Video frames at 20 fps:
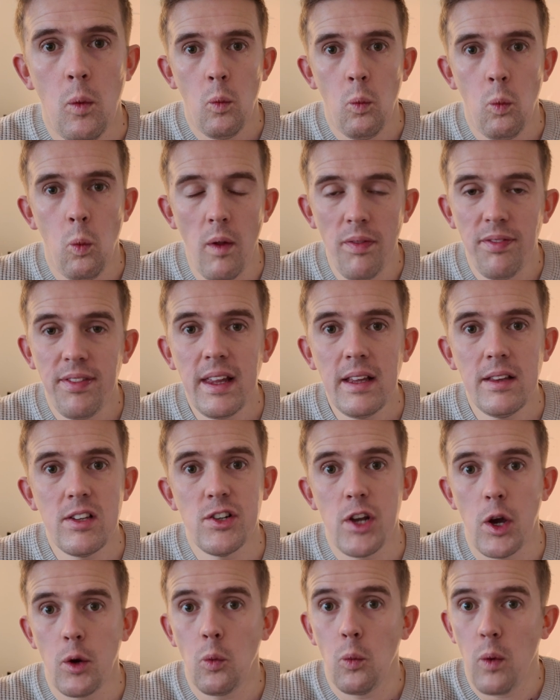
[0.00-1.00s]
One thing
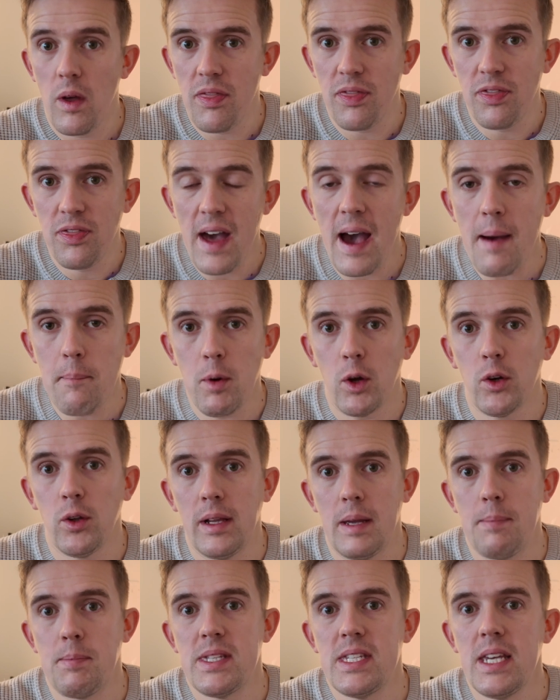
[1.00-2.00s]
to note with that model
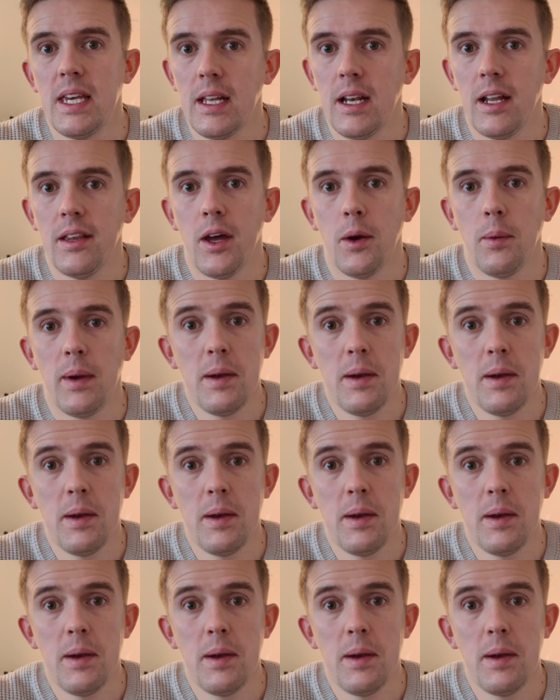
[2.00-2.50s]
in particular, though,